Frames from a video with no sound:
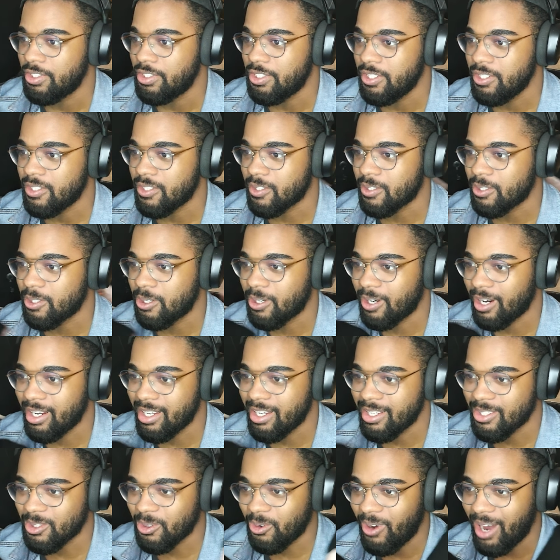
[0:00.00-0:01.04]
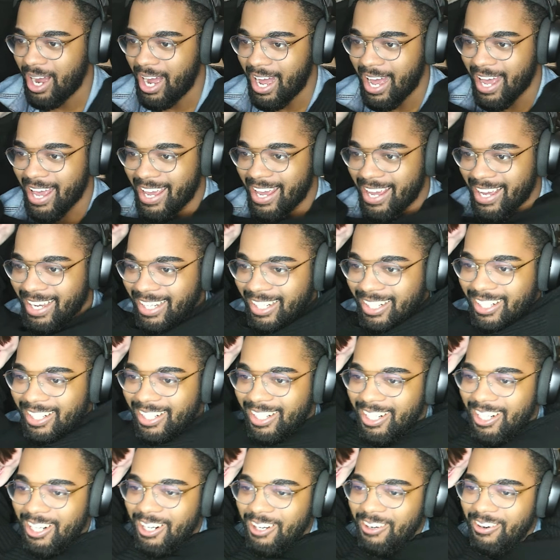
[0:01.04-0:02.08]
Jesus Christ, why?
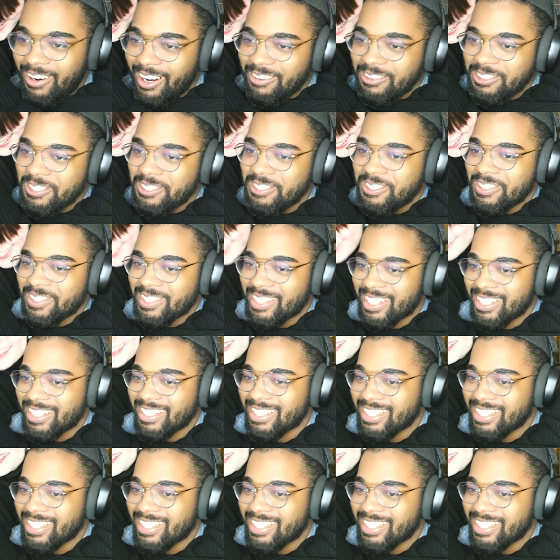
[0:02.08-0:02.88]
Why would you do such a